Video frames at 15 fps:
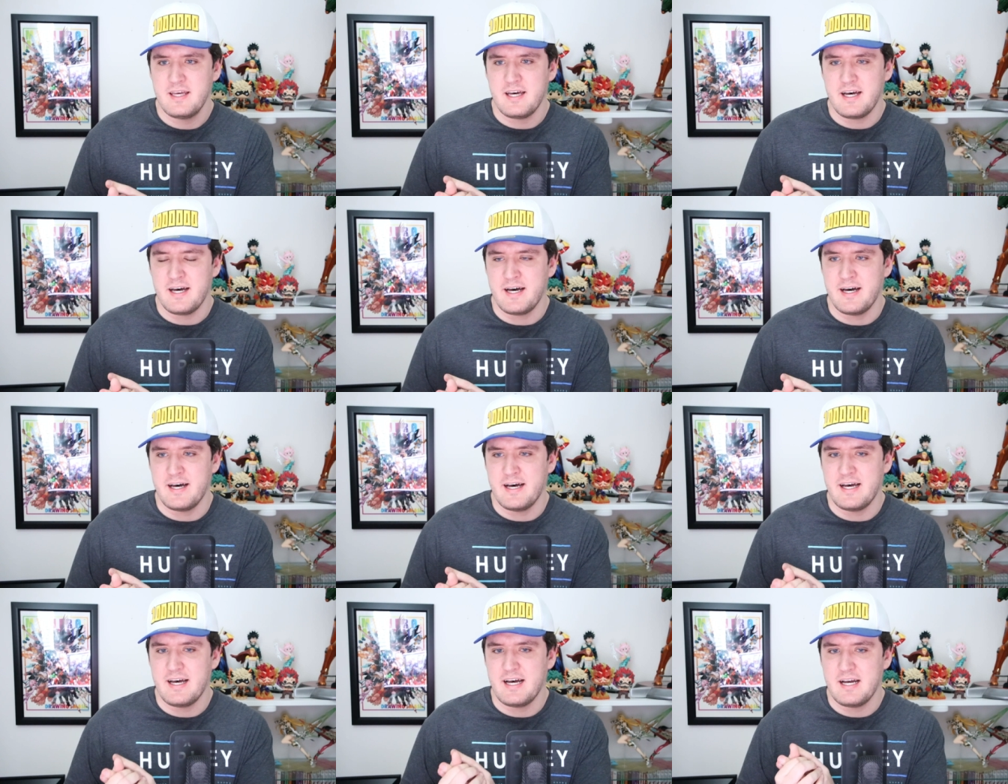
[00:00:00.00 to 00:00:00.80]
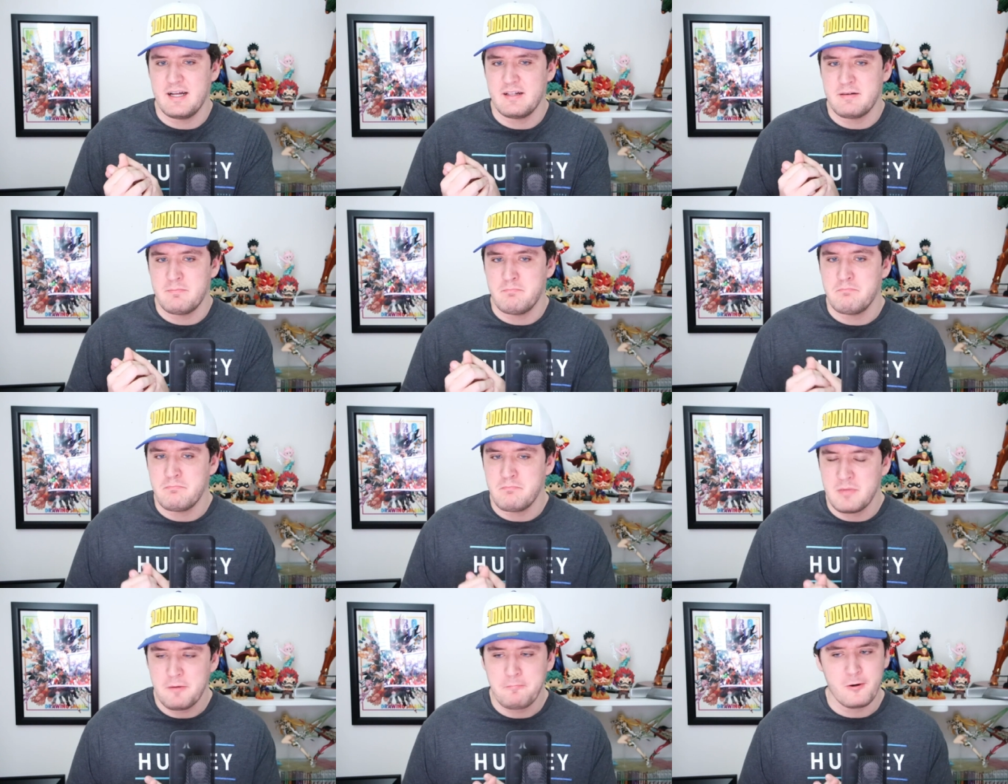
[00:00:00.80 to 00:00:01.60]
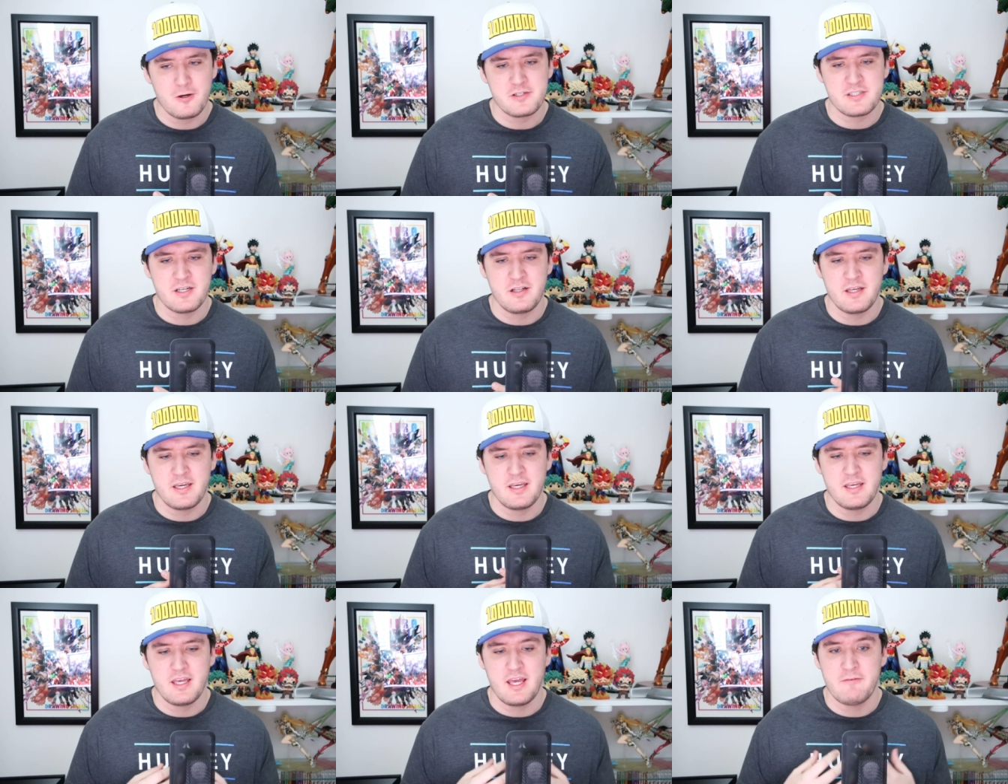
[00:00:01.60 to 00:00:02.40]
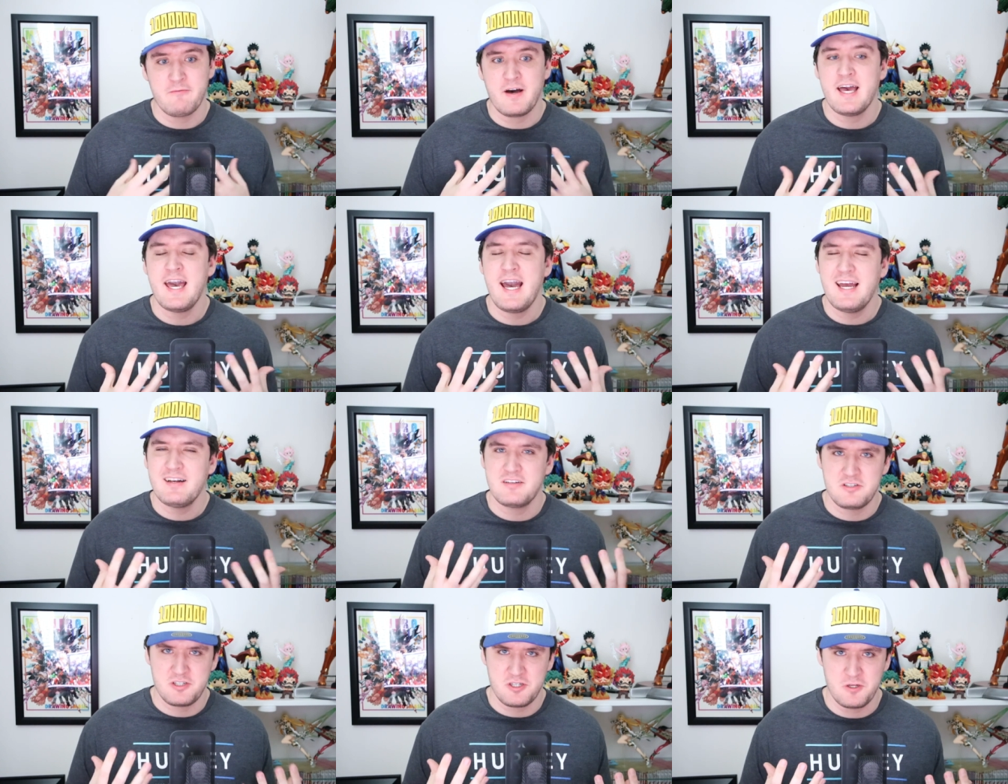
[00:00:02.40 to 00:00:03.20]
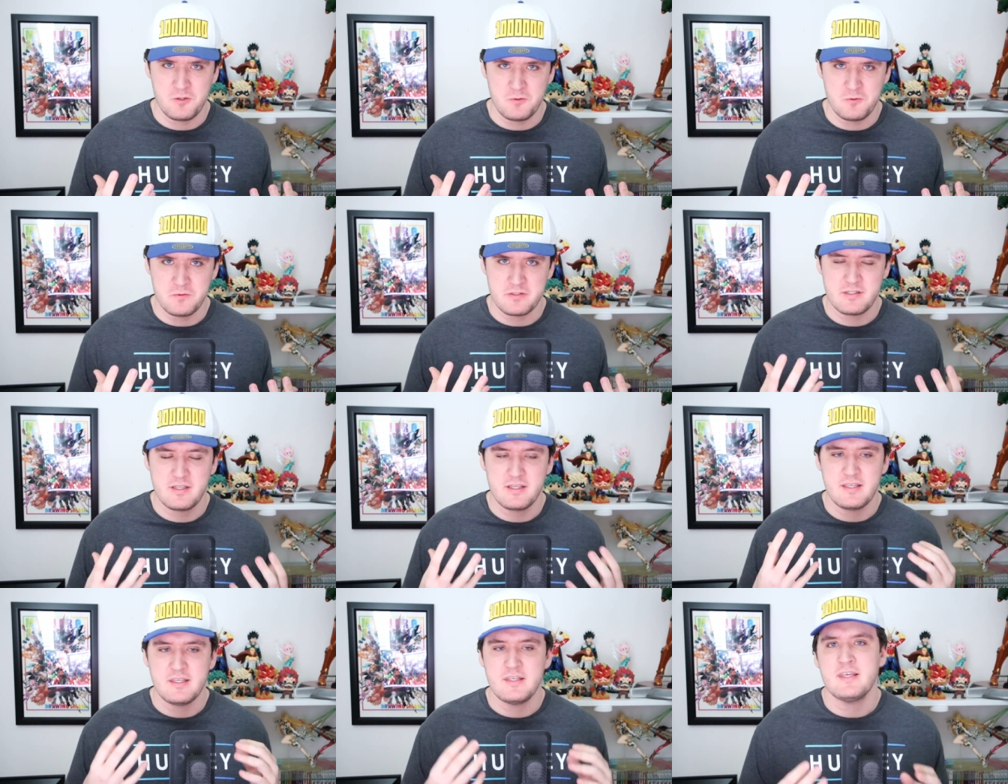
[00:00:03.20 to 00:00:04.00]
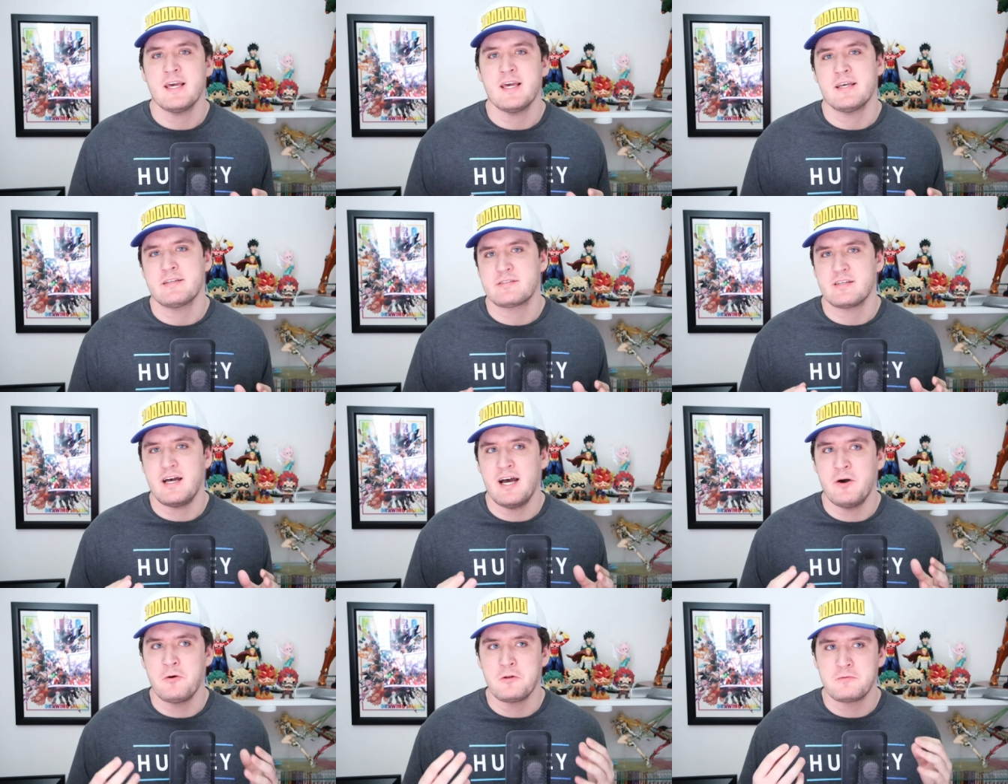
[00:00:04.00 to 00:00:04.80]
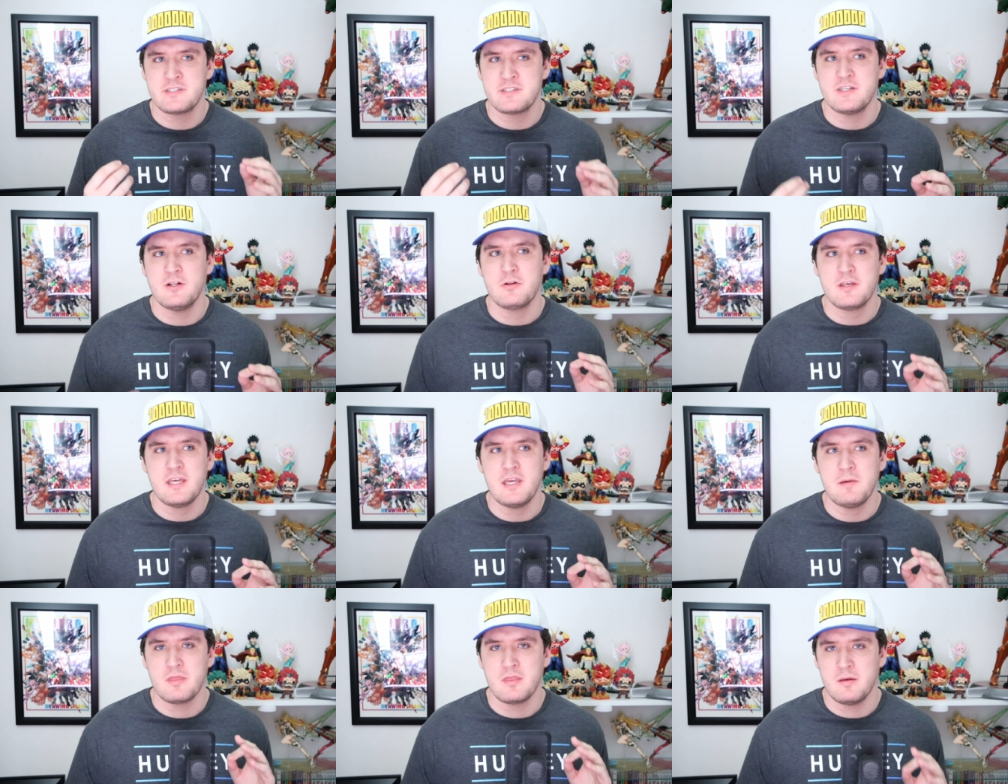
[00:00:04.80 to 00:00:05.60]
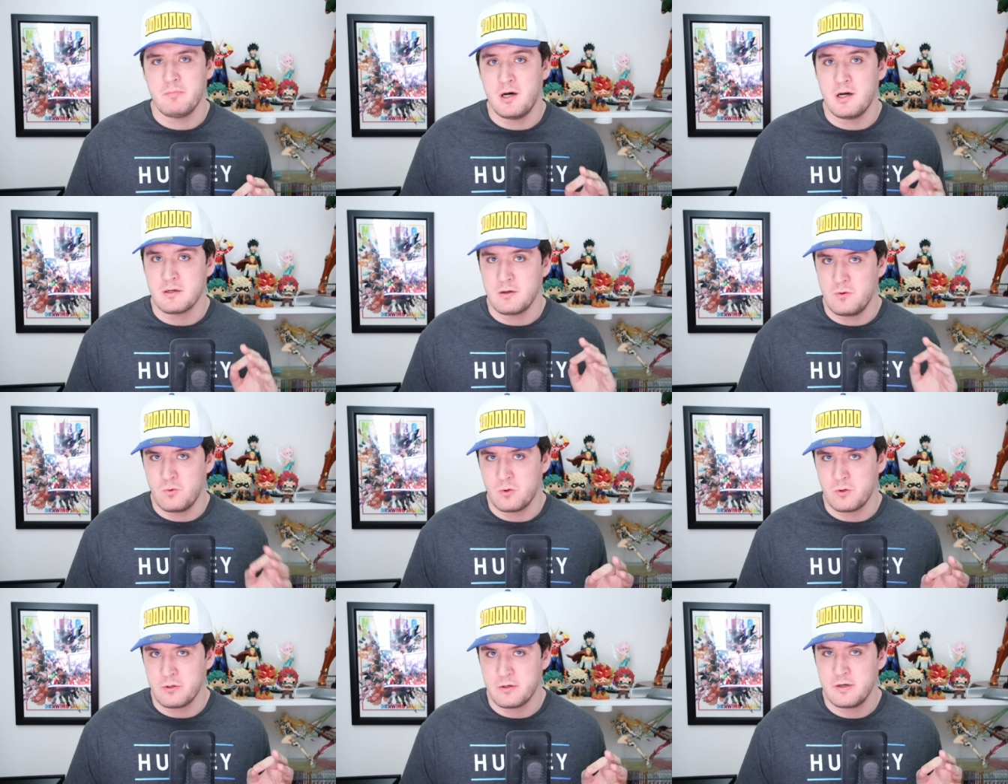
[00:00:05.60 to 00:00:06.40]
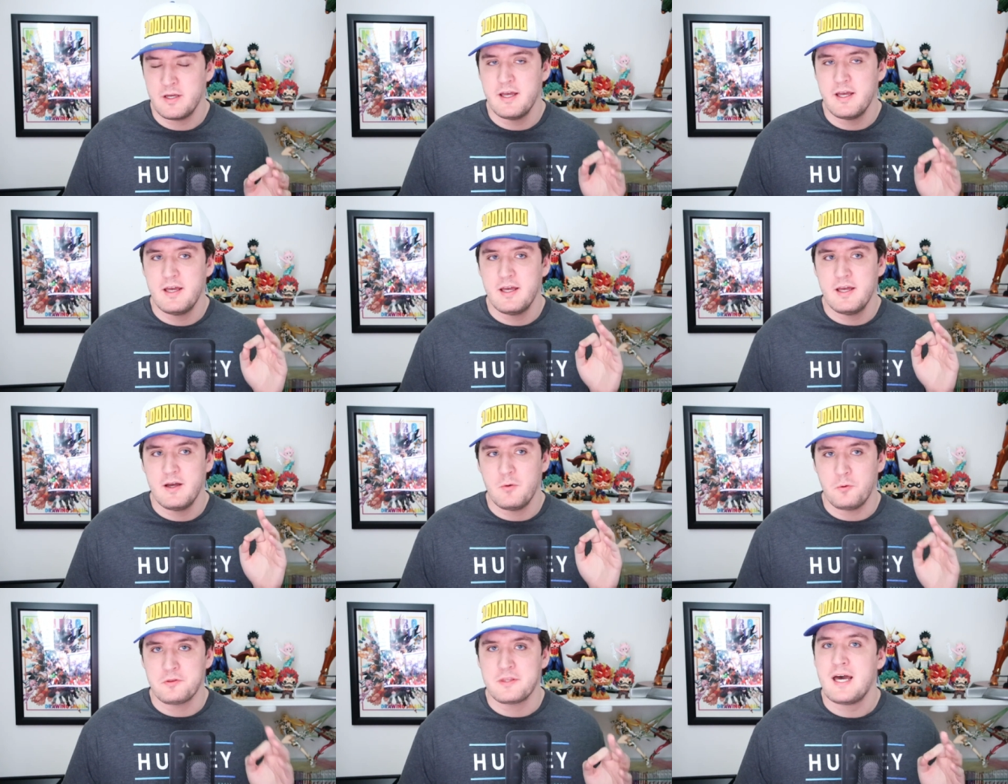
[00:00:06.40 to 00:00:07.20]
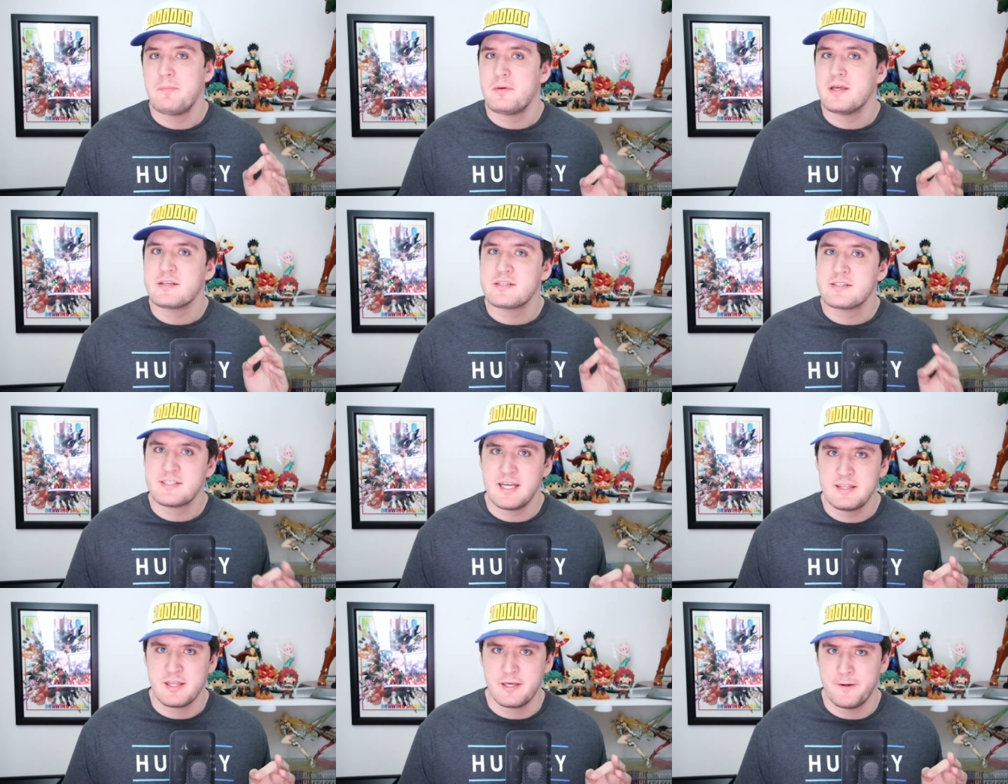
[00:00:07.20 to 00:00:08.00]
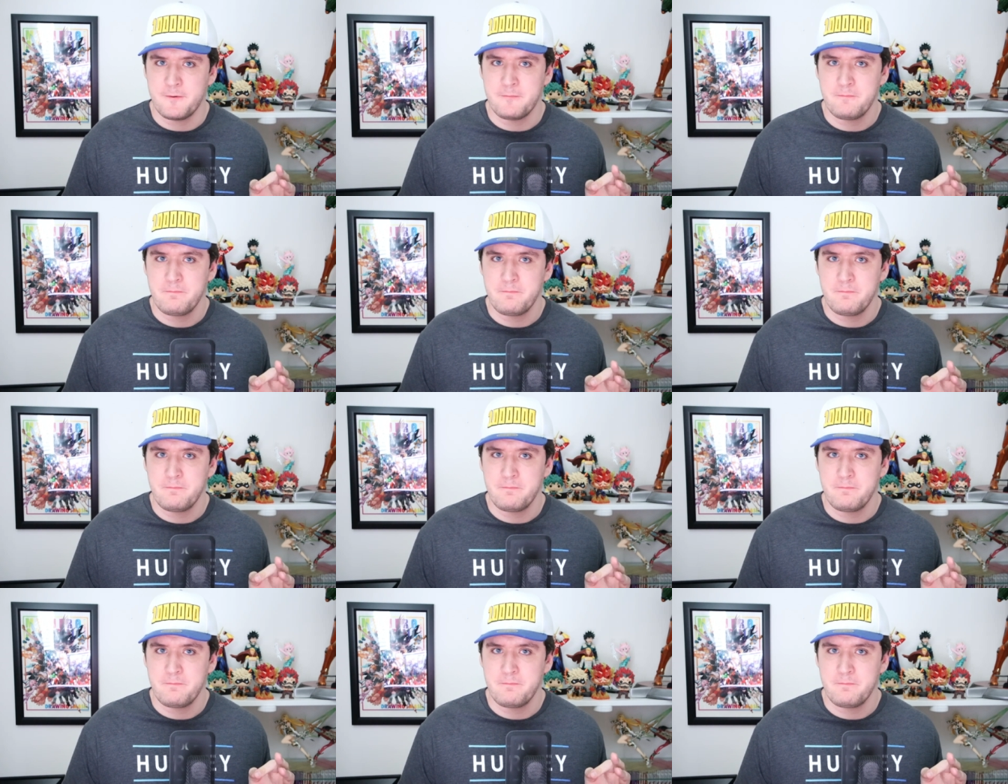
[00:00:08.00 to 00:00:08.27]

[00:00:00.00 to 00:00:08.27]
Uh, me personally, if I had to choose, yes, I would still keep the manga order. With that being said, though,